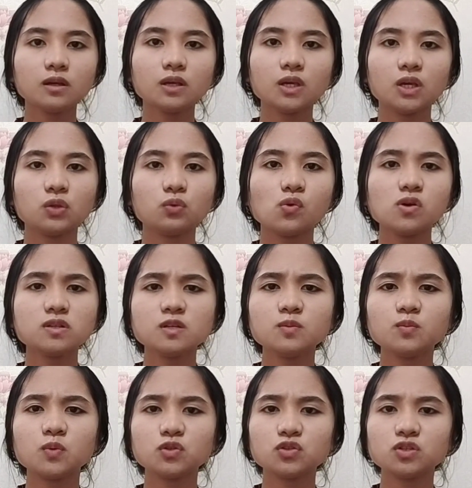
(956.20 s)
It was
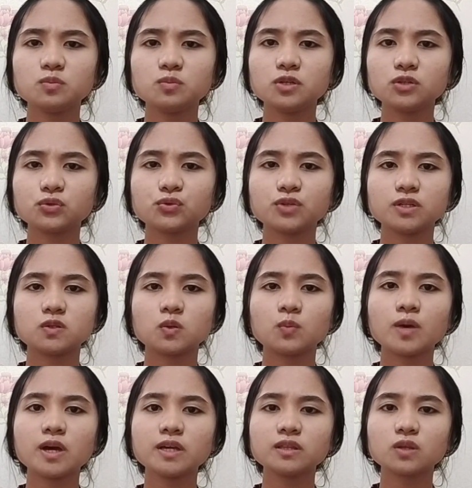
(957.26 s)
impossible to
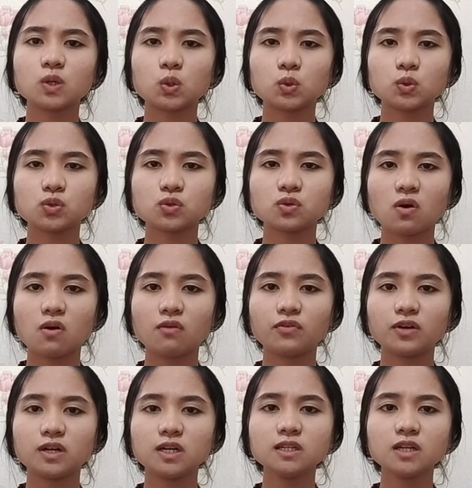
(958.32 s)
determine the roots of an